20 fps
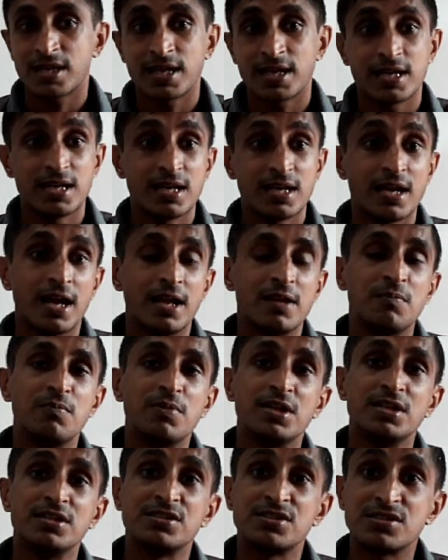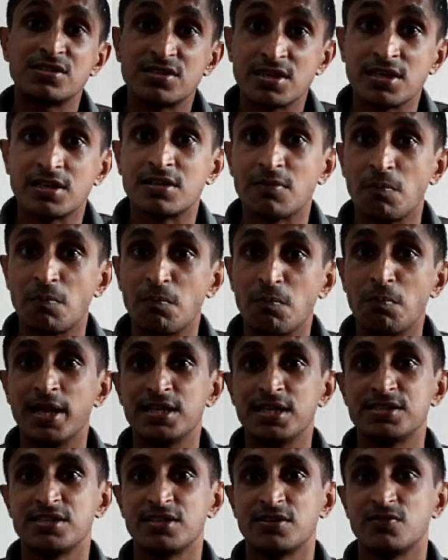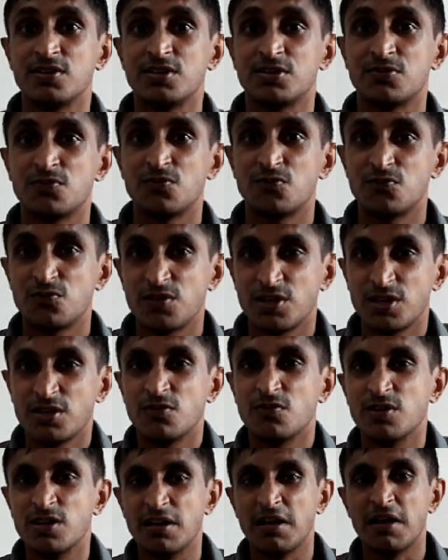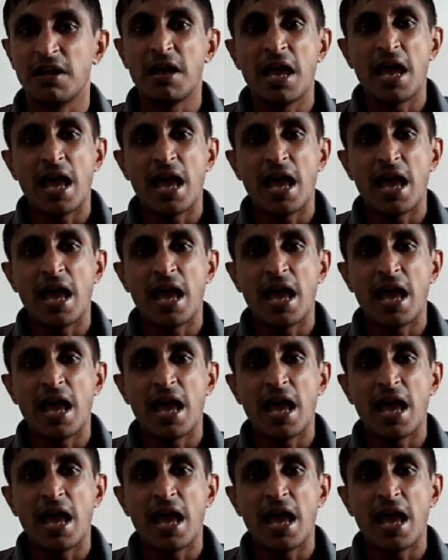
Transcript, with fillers: he had been sick, blazing with fever